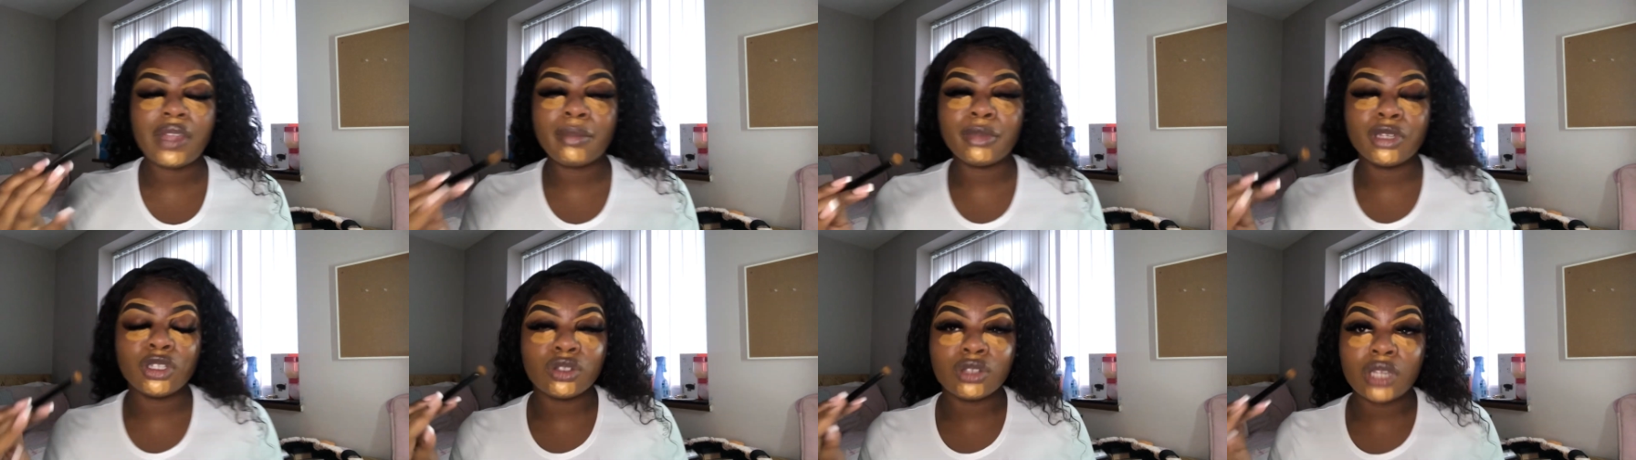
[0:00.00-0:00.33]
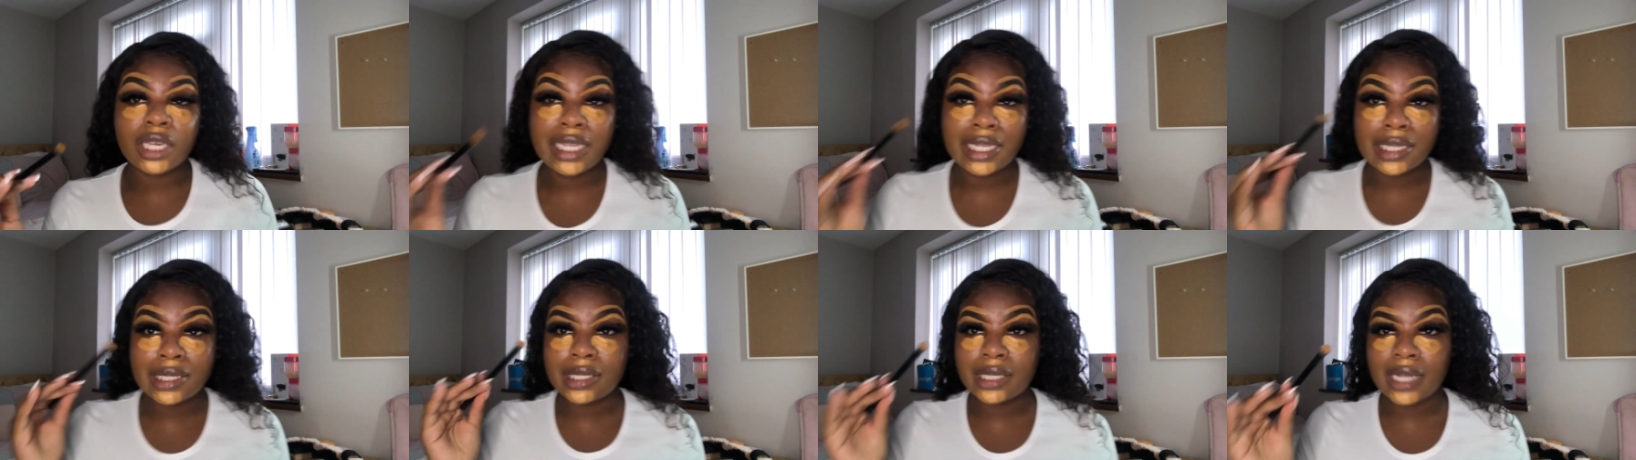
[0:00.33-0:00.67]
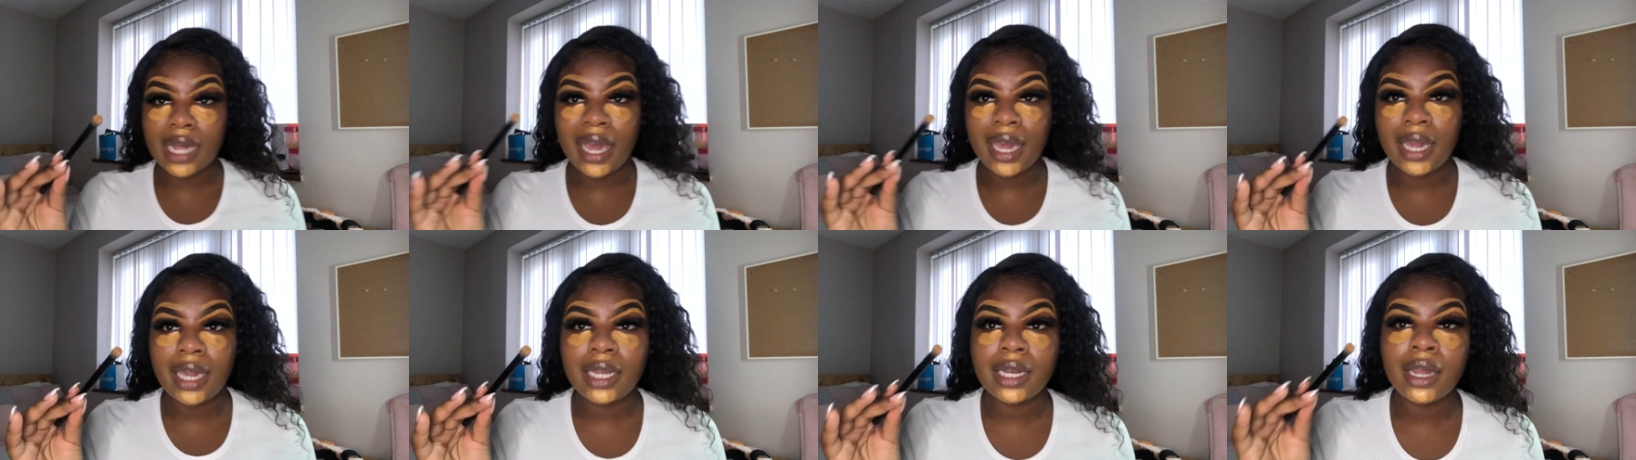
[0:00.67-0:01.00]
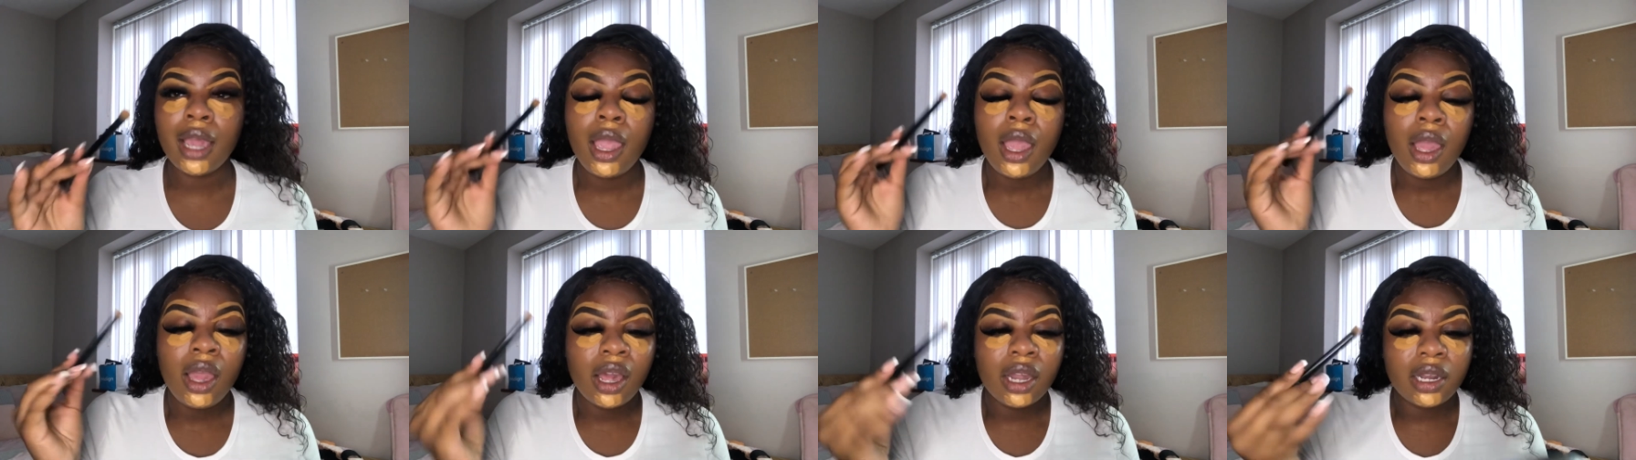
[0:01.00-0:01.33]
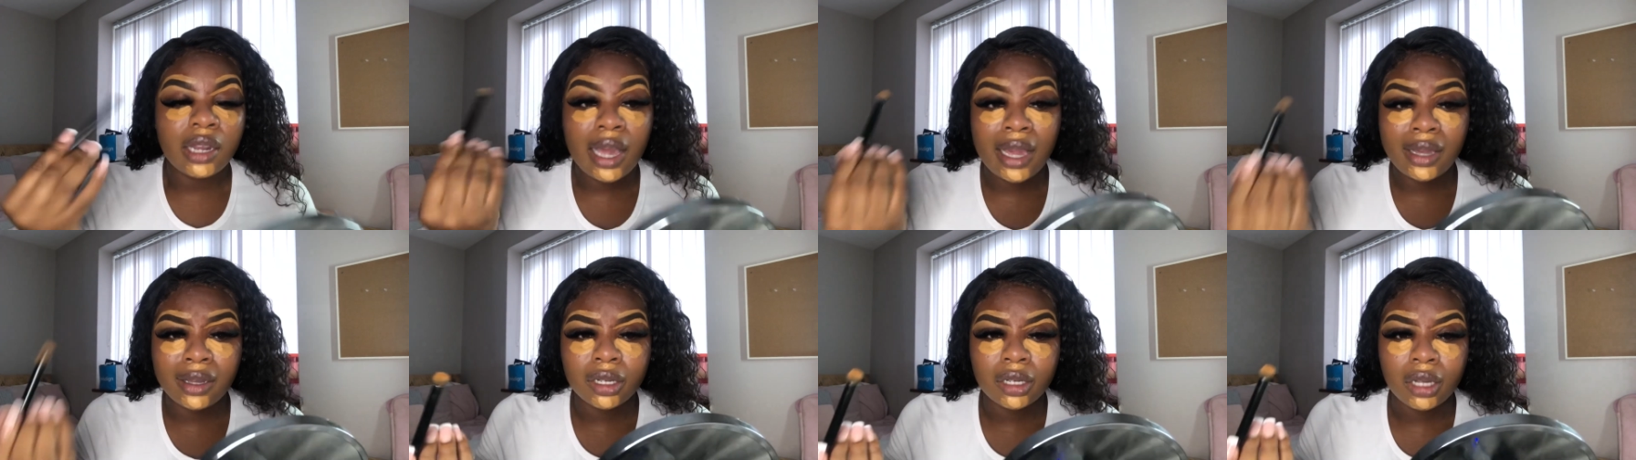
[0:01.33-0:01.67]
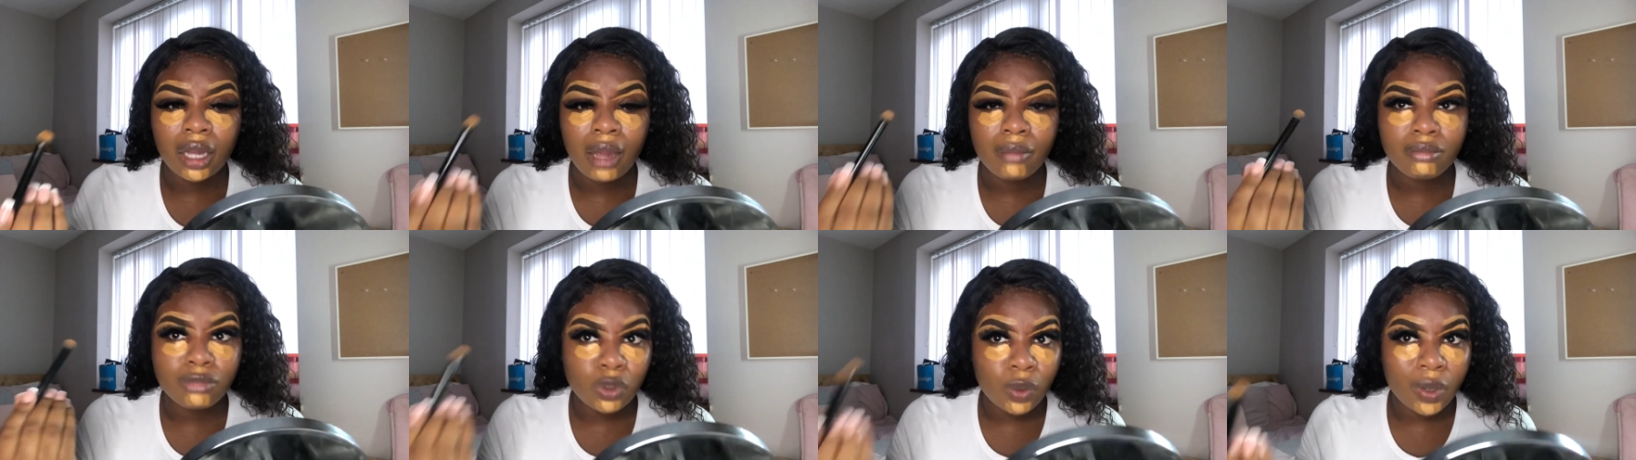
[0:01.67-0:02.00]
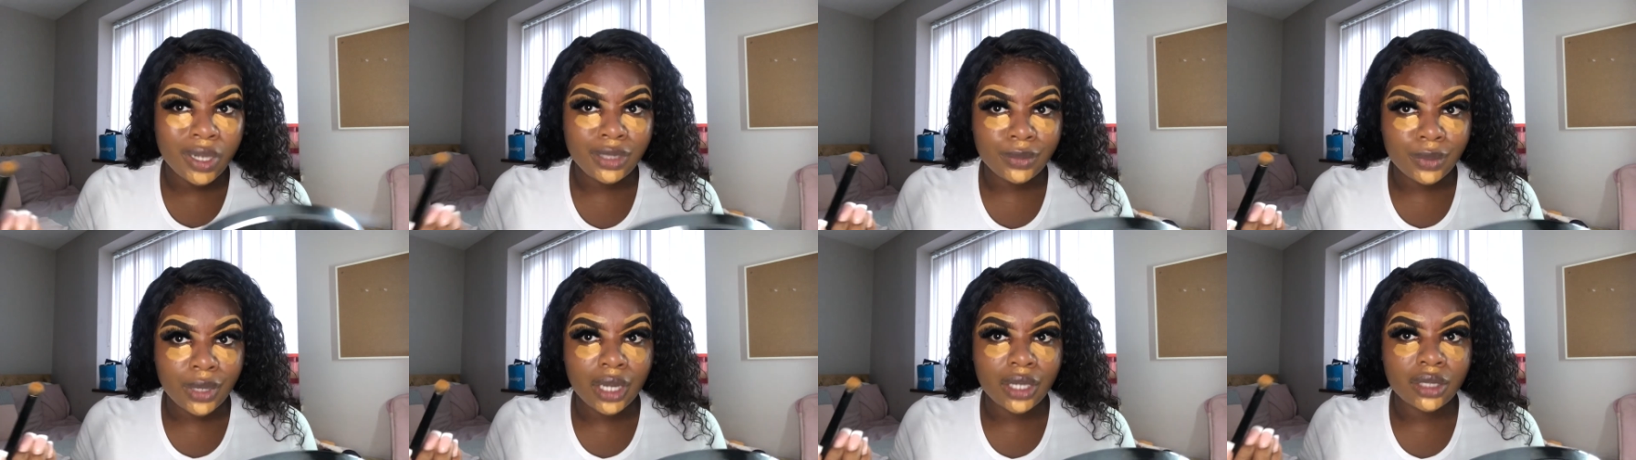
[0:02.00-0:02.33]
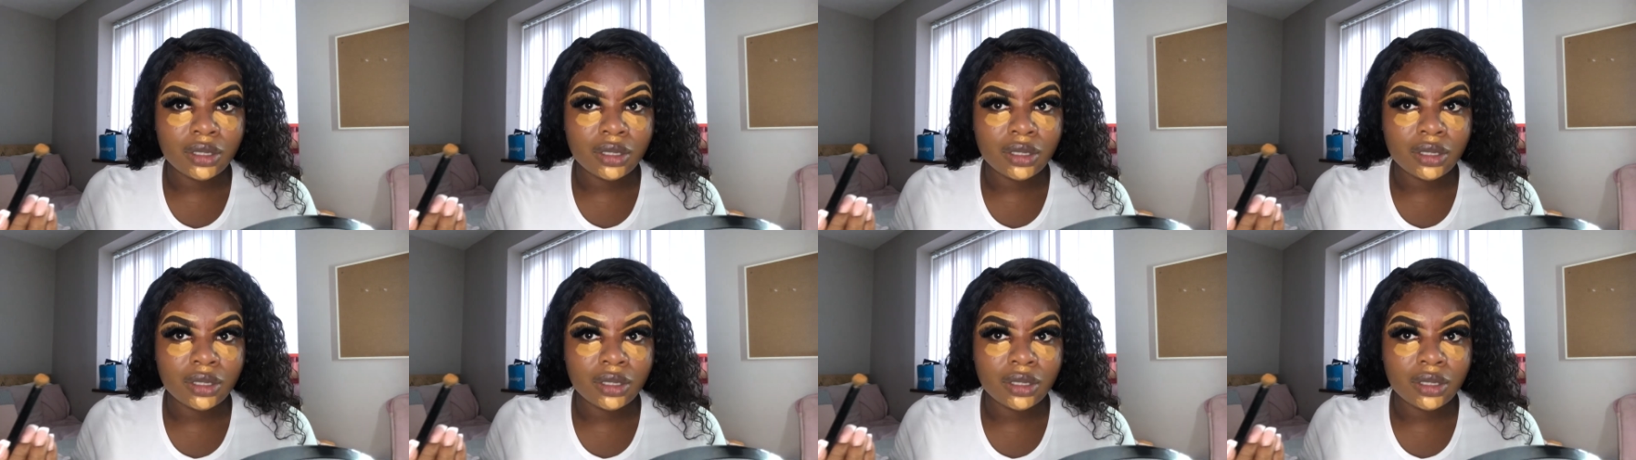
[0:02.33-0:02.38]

is insane. Like I'm 21